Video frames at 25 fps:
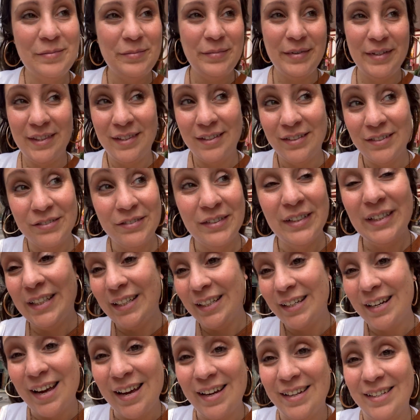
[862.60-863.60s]
But they're really
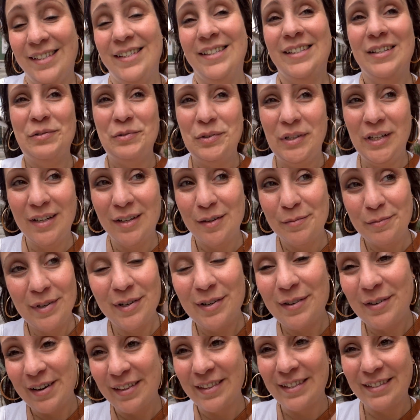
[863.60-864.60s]
nice, so we come
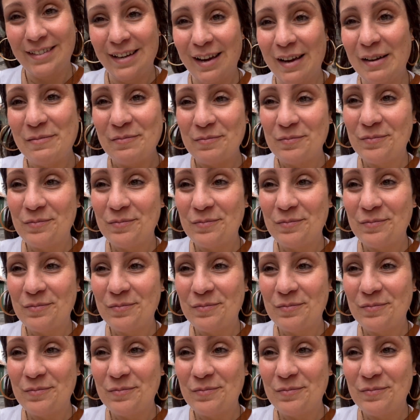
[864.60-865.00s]
here all the time.